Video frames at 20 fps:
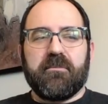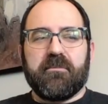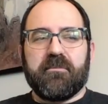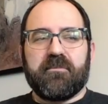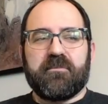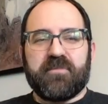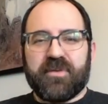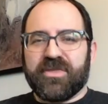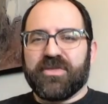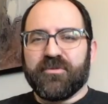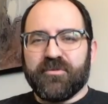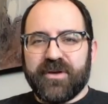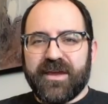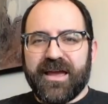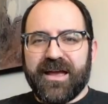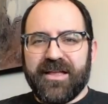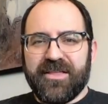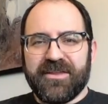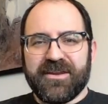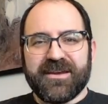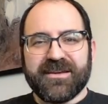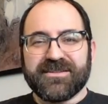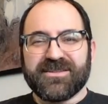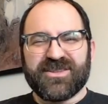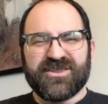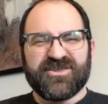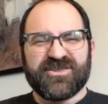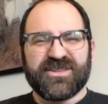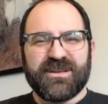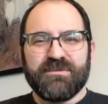But the reality is
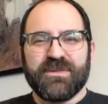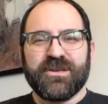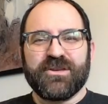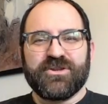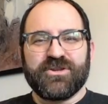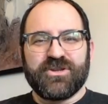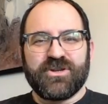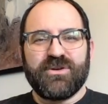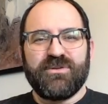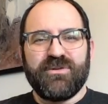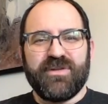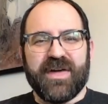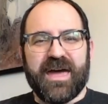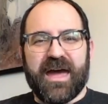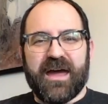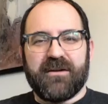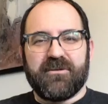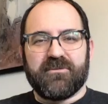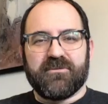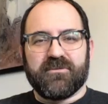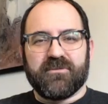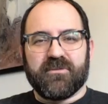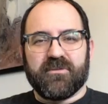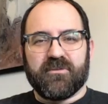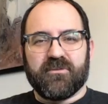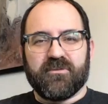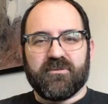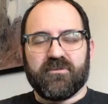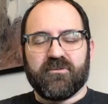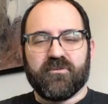there's something to that,
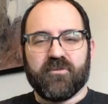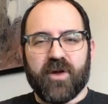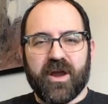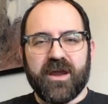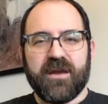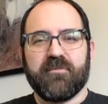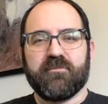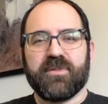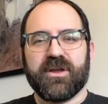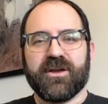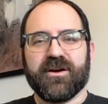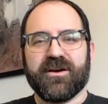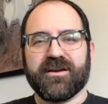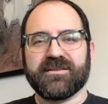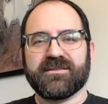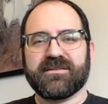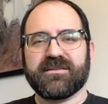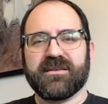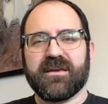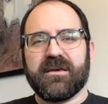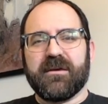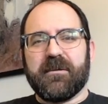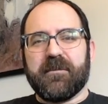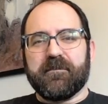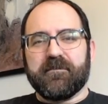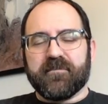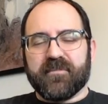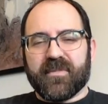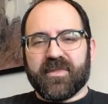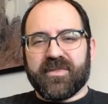right? Because
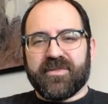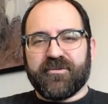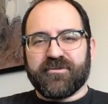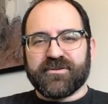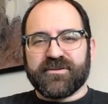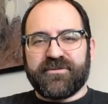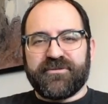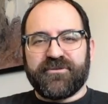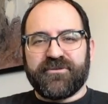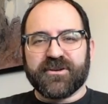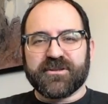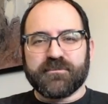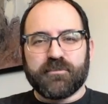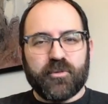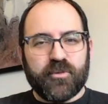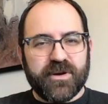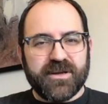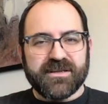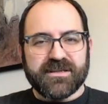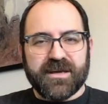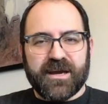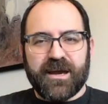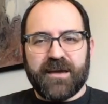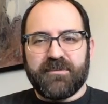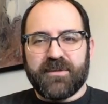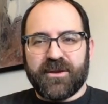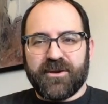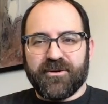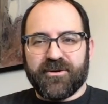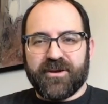there's a fixed point in
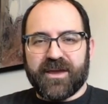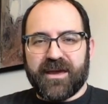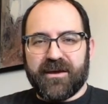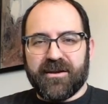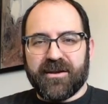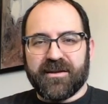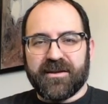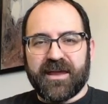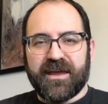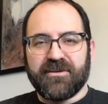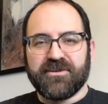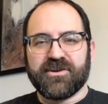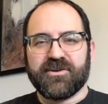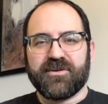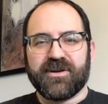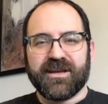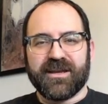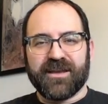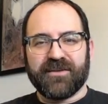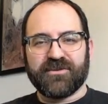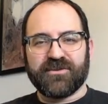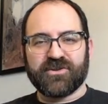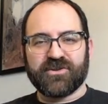time that you're counting down to, and it gives